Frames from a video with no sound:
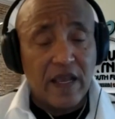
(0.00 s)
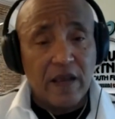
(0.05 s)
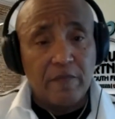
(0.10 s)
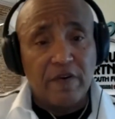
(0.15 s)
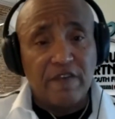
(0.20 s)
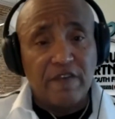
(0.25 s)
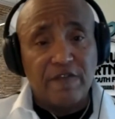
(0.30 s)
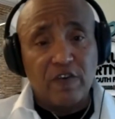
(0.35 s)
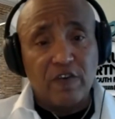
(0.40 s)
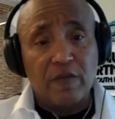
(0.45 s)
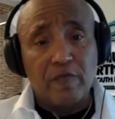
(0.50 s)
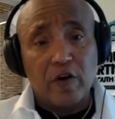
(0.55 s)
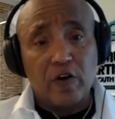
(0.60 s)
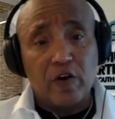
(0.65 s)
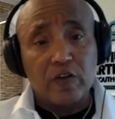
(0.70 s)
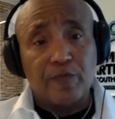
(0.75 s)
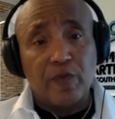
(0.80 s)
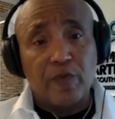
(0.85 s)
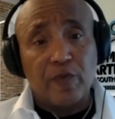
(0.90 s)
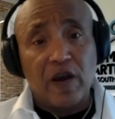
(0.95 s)
But for the
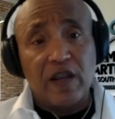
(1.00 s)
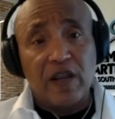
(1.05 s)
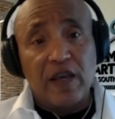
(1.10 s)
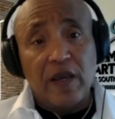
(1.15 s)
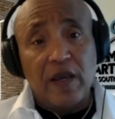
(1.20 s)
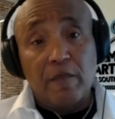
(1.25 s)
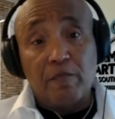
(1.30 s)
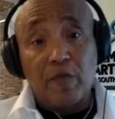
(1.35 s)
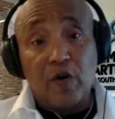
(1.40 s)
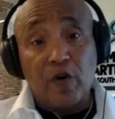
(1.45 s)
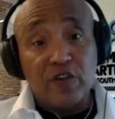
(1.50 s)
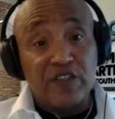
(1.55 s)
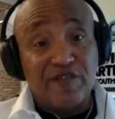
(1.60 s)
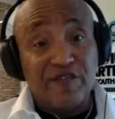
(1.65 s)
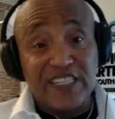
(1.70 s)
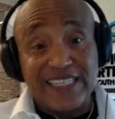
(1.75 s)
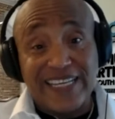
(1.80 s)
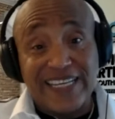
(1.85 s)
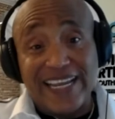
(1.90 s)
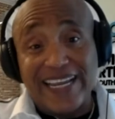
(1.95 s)
most part, most of
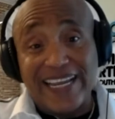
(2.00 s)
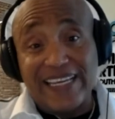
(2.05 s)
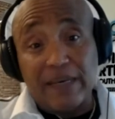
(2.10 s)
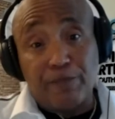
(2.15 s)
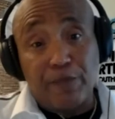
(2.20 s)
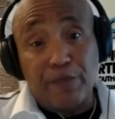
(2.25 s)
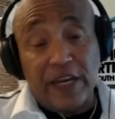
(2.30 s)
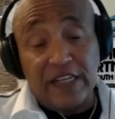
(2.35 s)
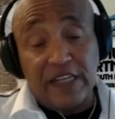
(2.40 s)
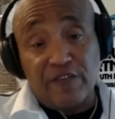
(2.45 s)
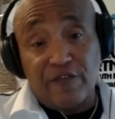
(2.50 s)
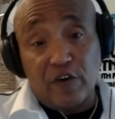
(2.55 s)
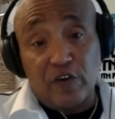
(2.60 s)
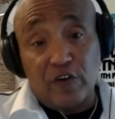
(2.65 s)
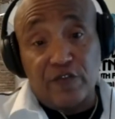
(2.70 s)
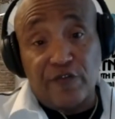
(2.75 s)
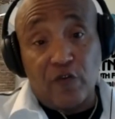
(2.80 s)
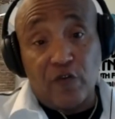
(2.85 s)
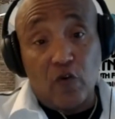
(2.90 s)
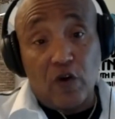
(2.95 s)
us can't get past the
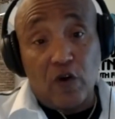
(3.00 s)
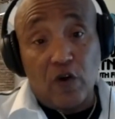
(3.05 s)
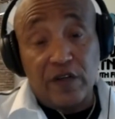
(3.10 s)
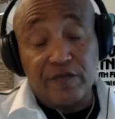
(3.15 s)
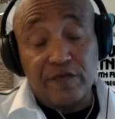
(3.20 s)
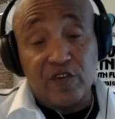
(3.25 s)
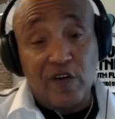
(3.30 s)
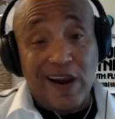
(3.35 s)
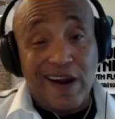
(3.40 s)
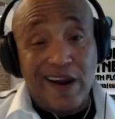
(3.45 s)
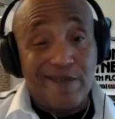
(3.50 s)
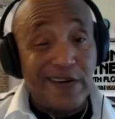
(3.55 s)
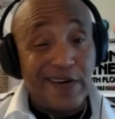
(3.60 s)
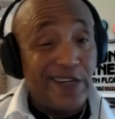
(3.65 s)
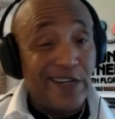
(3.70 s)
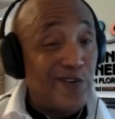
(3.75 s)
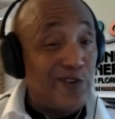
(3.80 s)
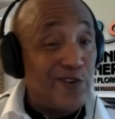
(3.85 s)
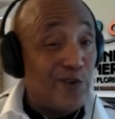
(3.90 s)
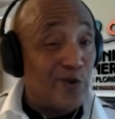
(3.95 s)
first four. So I already
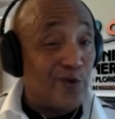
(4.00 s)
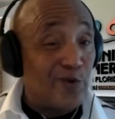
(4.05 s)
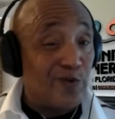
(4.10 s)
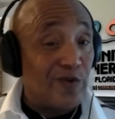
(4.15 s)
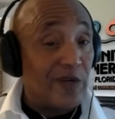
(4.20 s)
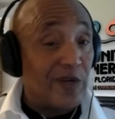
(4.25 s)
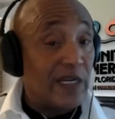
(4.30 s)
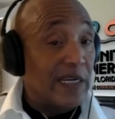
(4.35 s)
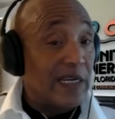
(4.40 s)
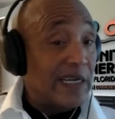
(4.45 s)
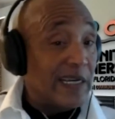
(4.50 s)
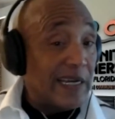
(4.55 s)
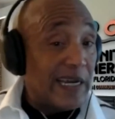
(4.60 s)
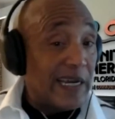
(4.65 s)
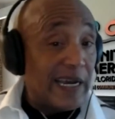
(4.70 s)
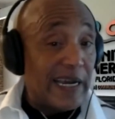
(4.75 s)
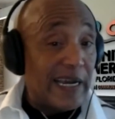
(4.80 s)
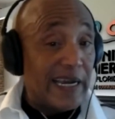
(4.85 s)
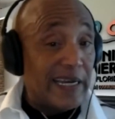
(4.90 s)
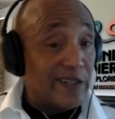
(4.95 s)
knew
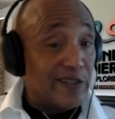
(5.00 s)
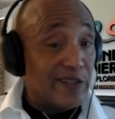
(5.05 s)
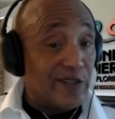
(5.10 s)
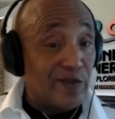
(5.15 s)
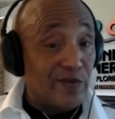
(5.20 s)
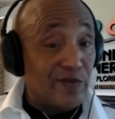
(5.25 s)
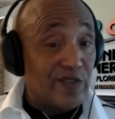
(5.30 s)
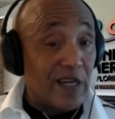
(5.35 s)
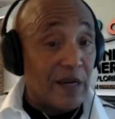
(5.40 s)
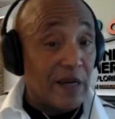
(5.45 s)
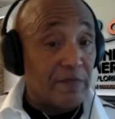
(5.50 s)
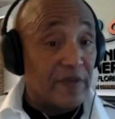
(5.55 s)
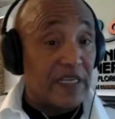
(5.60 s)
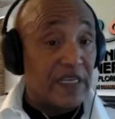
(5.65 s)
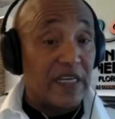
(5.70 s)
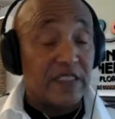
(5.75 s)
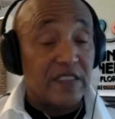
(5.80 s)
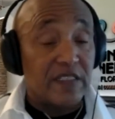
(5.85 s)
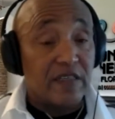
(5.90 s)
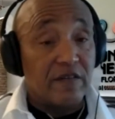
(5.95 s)
I had to do something
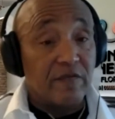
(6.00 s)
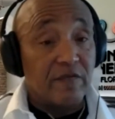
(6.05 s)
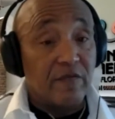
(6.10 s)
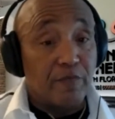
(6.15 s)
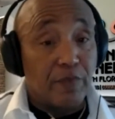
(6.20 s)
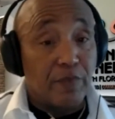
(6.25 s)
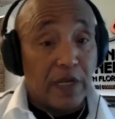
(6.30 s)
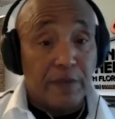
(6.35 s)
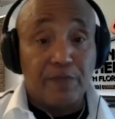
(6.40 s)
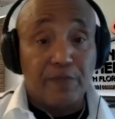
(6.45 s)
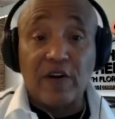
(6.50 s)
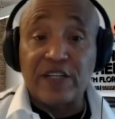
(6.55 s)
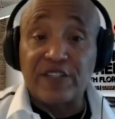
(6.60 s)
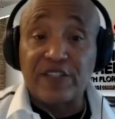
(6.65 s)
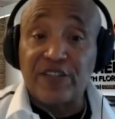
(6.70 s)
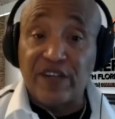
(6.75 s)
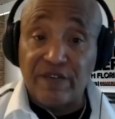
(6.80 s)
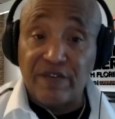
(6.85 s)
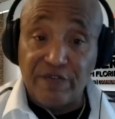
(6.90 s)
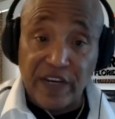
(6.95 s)
because of blood
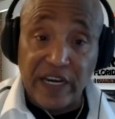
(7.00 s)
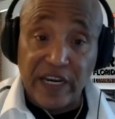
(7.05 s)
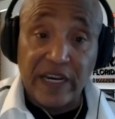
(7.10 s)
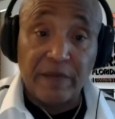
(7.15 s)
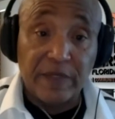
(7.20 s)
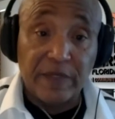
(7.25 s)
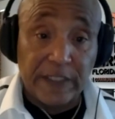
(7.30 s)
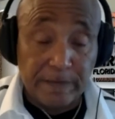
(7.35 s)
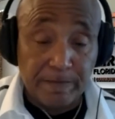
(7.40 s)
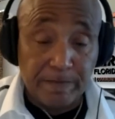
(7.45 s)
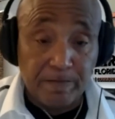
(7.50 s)
pressure in the family.